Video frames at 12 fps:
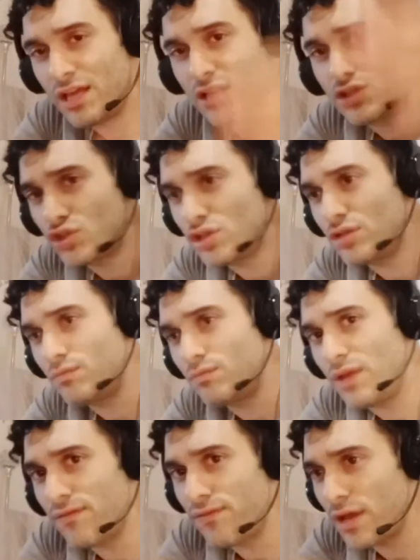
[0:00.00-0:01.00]
It shouldn't
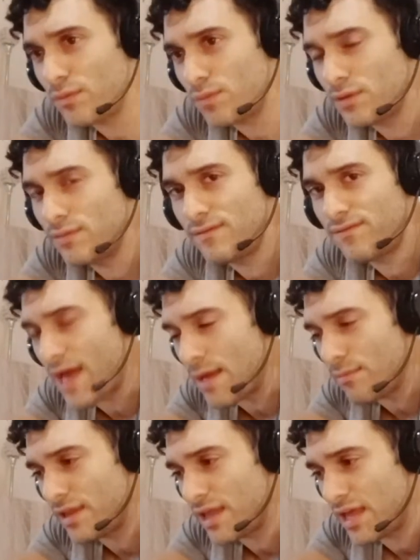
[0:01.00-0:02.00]
be a fight between
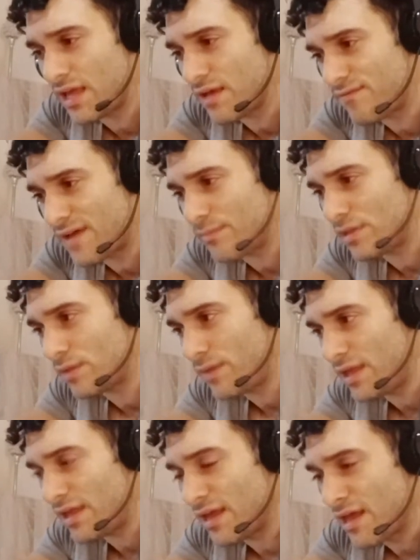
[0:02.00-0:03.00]
family A and family
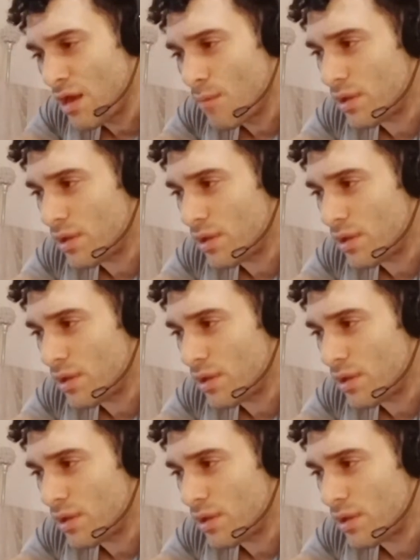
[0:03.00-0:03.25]
B.